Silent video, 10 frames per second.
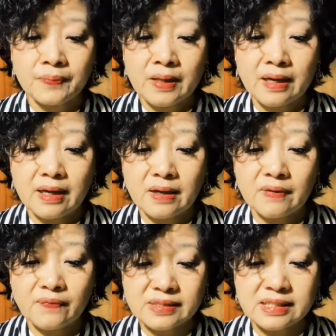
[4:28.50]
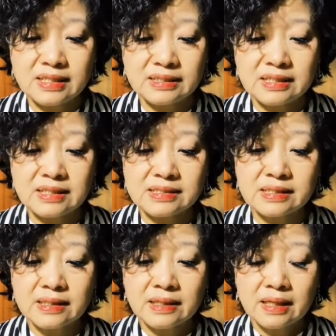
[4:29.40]
uh, facilities,
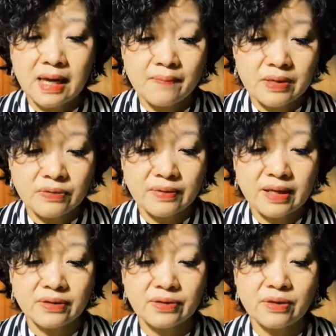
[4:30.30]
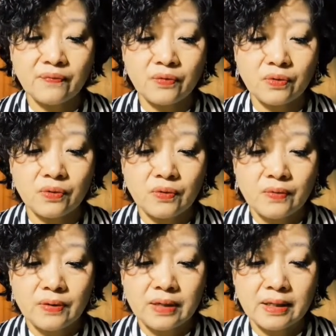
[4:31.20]
coming together for
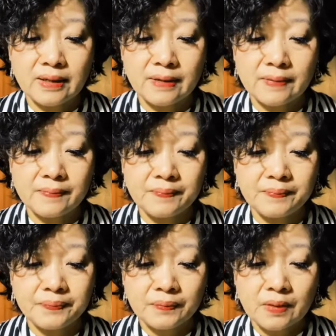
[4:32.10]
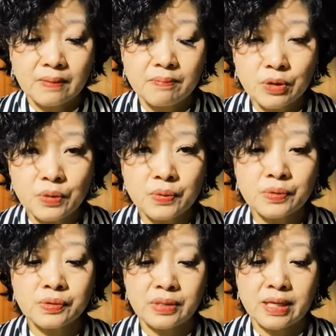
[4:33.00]
um,
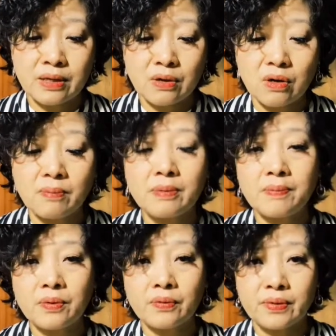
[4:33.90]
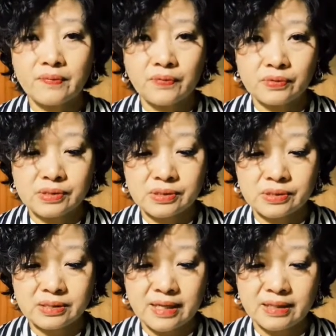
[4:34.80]
meals and common program for
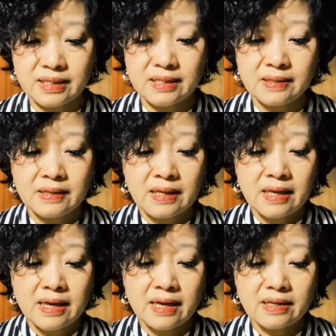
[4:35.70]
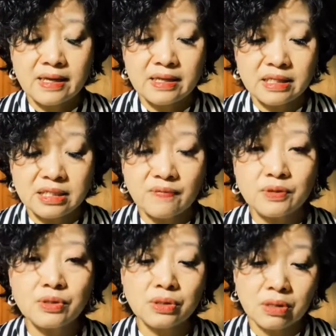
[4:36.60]
study, and an
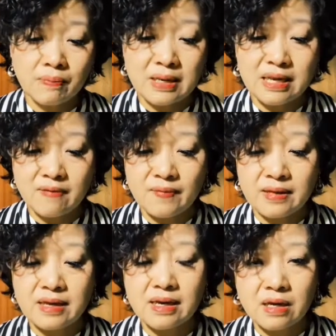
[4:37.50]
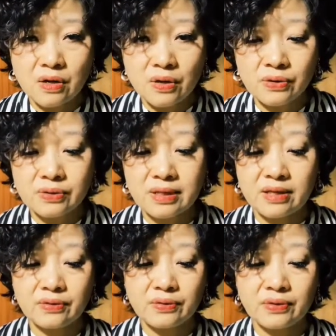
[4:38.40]
individual could be living and learn
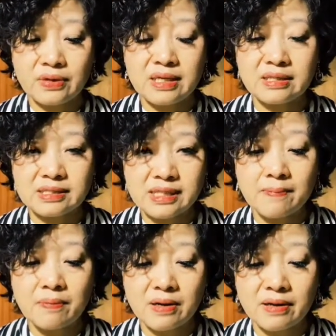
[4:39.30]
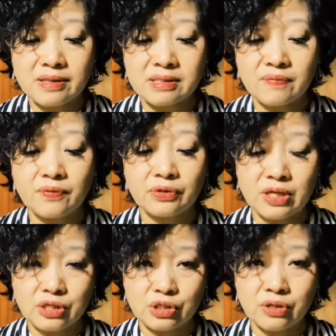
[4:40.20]
together in the same place for the
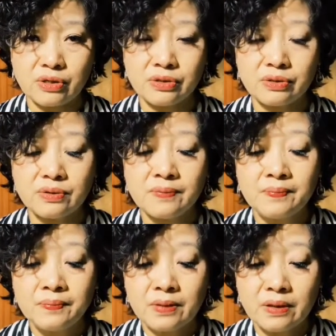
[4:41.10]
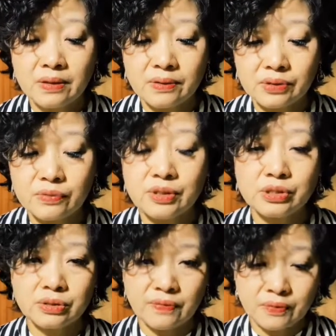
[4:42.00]
entire uh,
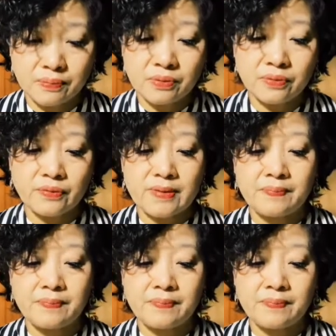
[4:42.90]
duration of the program.